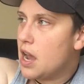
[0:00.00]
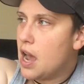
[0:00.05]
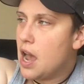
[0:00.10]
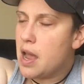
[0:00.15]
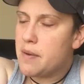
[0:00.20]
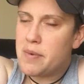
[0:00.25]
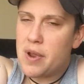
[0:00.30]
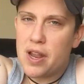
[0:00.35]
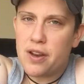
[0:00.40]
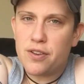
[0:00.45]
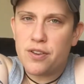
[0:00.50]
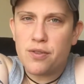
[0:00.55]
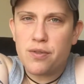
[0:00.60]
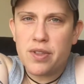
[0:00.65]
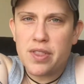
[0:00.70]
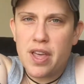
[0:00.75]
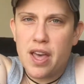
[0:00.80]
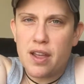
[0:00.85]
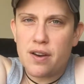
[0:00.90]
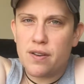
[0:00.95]
I'm not
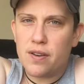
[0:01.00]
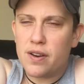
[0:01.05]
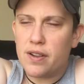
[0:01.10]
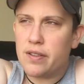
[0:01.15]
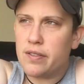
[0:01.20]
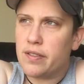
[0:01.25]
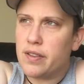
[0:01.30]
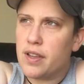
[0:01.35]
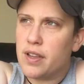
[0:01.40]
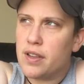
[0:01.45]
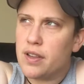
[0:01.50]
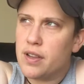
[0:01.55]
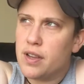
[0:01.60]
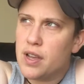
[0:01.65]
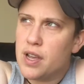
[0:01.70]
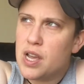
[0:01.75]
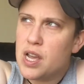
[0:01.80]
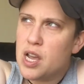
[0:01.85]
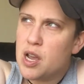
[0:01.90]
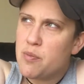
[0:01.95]
doing that or anything,
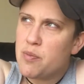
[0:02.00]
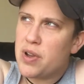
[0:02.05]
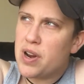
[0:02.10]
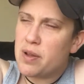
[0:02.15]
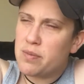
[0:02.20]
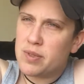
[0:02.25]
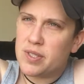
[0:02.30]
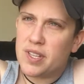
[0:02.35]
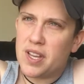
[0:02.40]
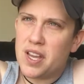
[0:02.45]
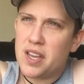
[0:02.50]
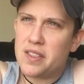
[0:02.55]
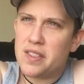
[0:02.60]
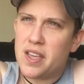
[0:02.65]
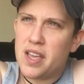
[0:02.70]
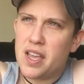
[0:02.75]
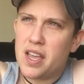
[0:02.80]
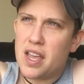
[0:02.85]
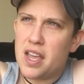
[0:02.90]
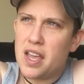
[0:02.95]
but I'm saying
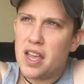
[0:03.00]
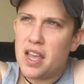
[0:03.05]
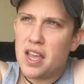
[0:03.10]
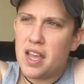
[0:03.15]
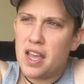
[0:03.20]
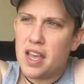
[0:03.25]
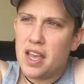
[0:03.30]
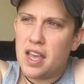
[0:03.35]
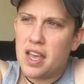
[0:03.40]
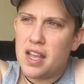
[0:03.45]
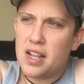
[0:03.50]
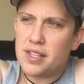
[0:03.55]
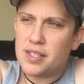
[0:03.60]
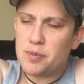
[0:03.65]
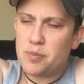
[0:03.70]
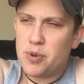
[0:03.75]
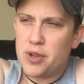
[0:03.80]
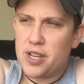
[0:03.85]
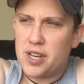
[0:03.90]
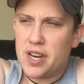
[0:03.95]
that it's
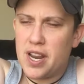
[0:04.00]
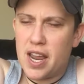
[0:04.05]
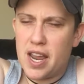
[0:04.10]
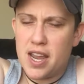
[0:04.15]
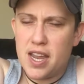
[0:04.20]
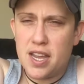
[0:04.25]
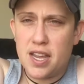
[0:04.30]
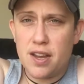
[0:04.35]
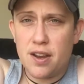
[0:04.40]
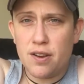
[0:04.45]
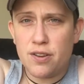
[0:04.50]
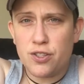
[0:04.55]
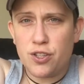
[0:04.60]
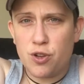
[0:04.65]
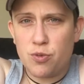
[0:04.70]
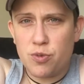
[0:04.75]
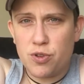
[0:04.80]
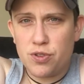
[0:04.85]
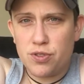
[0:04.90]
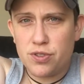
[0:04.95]
been 8 years
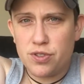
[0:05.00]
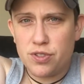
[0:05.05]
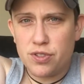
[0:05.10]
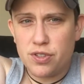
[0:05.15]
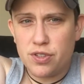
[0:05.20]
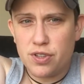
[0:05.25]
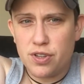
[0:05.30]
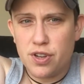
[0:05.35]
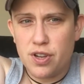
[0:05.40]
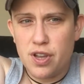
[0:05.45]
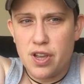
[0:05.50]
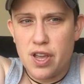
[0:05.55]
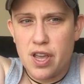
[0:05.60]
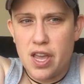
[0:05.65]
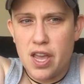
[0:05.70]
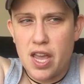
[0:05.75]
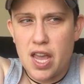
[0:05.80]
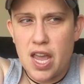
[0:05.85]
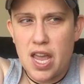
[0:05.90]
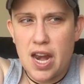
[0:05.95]
almost,
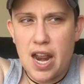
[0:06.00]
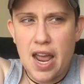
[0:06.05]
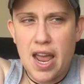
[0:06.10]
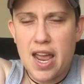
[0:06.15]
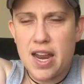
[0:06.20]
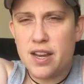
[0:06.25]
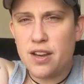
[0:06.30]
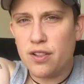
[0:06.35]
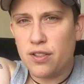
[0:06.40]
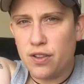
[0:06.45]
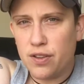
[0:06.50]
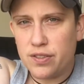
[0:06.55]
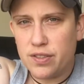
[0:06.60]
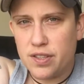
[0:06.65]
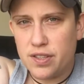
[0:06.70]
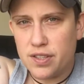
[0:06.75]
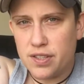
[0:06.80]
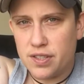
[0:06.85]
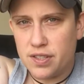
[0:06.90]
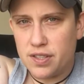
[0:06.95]
and I had to look
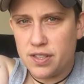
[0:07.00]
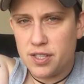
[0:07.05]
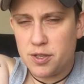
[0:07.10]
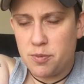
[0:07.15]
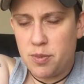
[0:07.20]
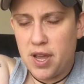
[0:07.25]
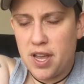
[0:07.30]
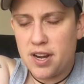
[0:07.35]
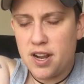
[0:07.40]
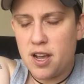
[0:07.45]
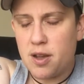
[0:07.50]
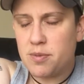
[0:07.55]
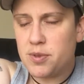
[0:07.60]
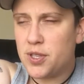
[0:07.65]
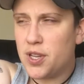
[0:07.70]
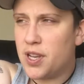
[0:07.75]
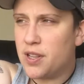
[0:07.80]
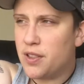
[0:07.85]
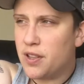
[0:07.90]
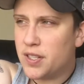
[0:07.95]
this man up.
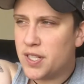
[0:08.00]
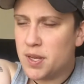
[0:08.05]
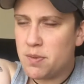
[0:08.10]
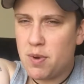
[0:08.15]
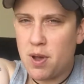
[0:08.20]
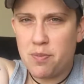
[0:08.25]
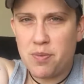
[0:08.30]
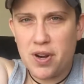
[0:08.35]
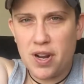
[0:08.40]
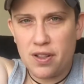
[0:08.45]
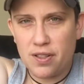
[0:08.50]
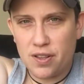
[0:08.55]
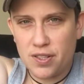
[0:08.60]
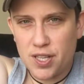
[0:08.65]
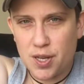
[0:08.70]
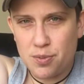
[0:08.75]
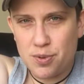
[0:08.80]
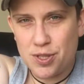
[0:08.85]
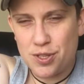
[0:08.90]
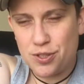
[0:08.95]
So I looked him up, and I looked
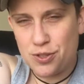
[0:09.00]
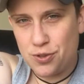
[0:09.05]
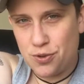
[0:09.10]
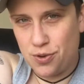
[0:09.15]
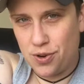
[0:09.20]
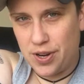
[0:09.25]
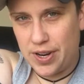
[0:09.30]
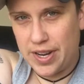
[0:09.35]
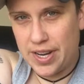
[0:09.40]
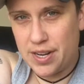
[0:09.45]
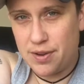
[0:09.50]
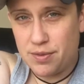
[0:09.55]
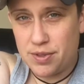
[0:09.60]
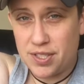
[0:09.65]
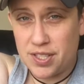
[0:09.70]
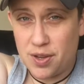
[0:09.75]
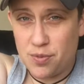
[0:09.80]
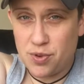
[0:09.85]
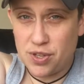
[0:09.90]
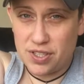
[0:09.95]
up his story, and it was
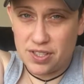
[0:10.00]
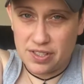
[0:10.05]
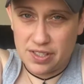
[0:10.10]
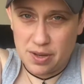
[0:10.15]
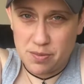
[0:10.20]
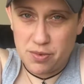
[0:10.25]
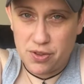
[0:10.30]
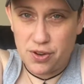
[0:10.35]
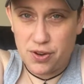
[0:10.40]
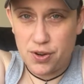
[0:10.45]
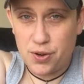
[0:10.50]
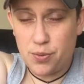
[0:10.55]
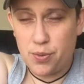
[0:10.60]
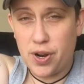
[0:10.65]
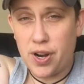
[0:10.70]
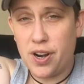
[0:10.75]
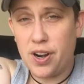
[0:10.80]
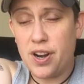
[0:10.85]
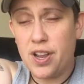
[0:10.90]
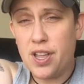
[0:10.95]
somewhat similar to
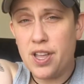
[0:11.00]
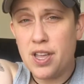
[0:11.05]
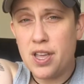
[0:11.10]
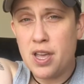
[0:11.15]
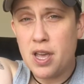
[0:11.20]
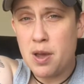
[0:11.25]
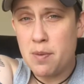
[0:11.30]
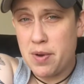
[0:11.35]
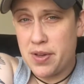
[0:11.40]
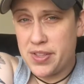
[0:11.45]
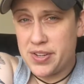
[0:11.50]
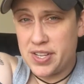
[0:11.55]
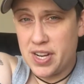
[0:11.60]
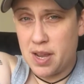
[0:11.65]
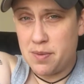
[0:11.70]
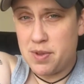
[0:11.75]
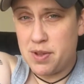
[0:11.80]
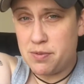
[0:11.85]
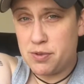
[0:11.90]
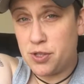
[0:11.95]
where by the
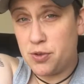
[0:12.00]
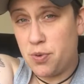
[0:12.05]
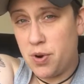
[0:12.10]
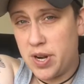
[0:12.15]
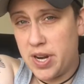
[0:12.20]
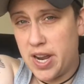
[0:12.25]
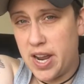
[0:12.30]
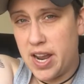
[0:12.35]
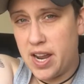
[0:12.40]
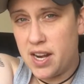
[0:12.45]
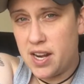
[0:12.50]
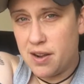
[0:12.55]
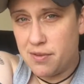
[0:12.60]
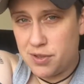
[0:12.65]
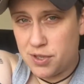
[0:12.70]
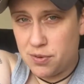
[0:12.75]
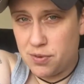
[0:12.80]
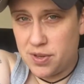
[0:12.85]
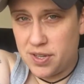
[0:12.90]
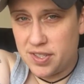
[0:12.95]
time he was 28, I
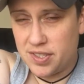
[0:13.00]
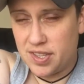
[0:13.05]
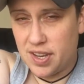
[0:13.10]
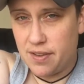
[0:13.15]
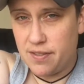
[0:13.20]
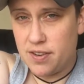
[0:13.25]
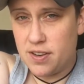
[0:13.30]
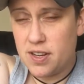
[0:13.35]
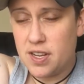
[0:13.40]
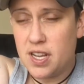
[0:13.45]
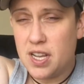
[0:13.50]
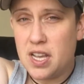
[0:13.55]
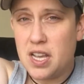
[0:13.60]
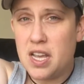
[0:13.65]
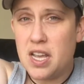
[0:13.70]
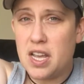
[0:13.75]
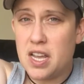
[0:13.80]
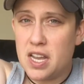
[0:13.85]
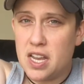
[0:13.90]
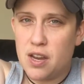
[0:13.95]
was 27,
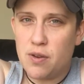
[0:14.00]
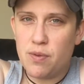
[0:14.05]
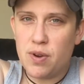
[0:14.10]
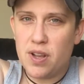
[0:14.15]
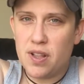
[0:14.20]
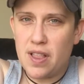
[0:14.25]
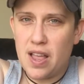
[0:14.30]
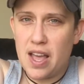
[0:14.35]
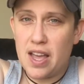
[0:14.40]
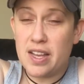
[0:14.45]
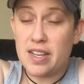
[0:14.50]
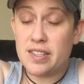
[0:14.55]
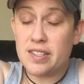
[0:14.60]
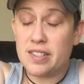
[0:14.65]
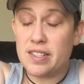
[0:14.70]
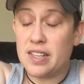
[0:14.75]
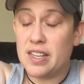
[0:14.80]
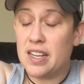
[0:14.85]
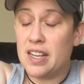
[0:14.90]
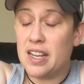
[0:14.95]
he realized